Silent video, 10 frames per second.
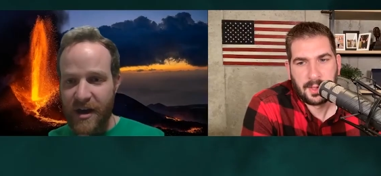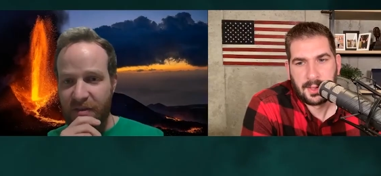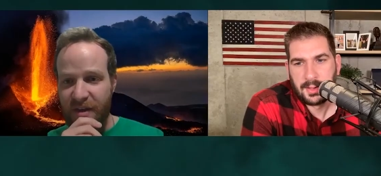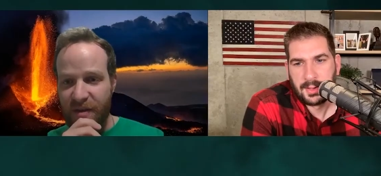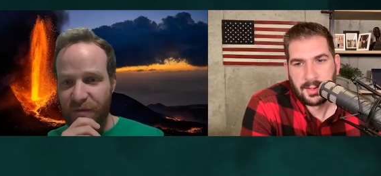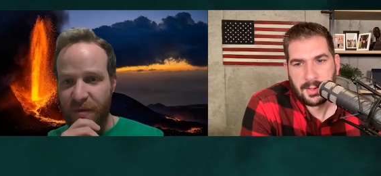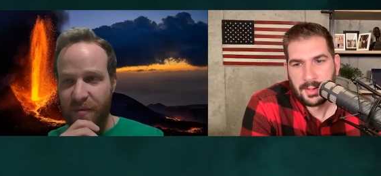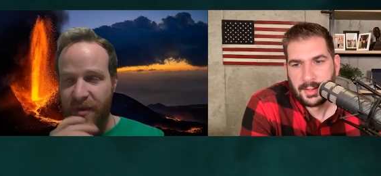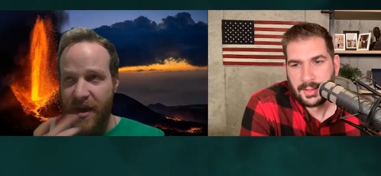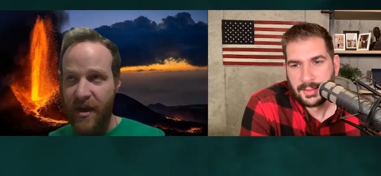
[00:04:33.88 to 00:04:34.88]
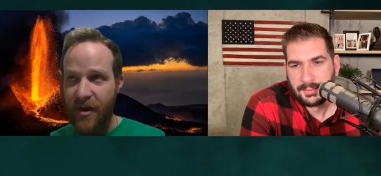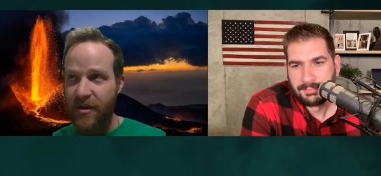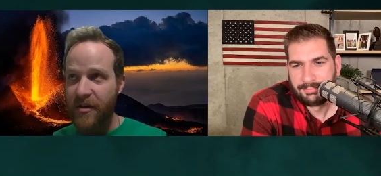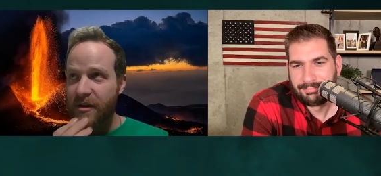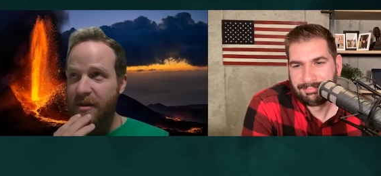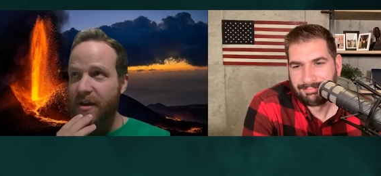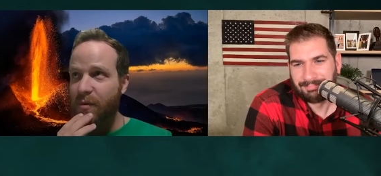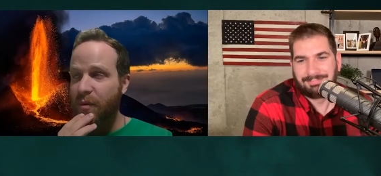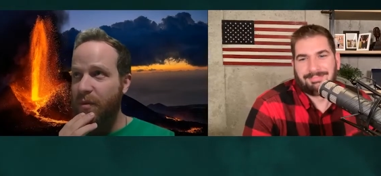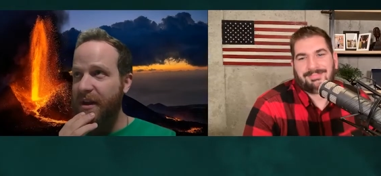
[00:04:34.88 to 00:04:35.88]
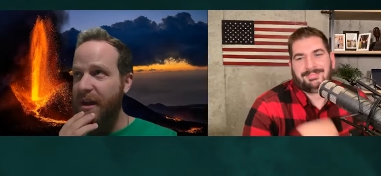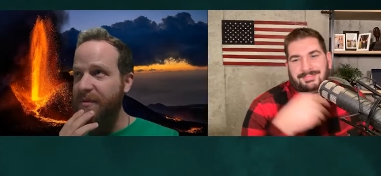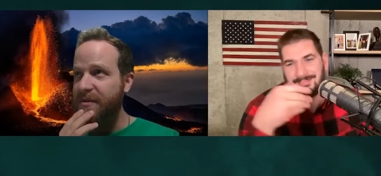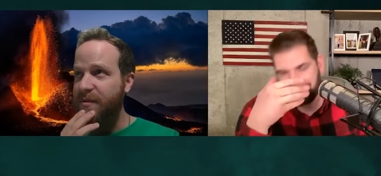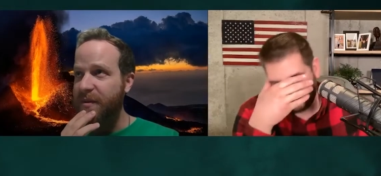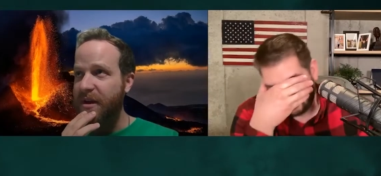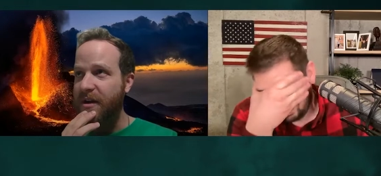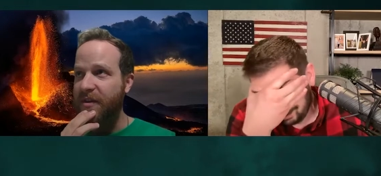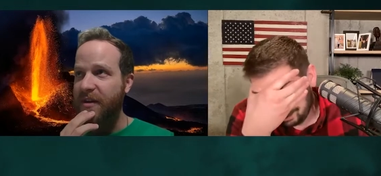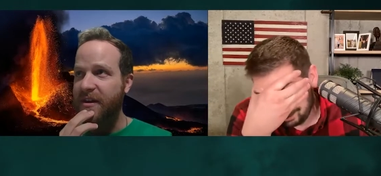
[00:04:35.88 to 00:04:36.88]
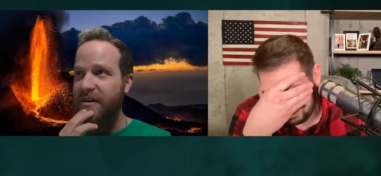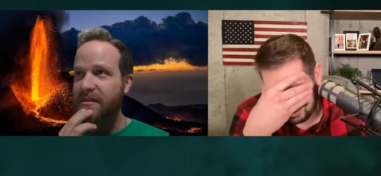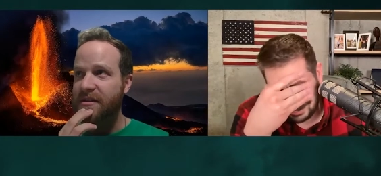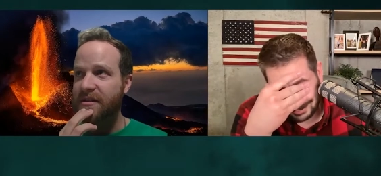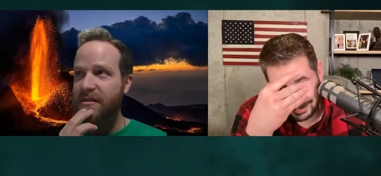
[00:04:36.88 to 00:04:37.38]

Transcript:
Speaker 1: and then from there, what happens from there? I think that's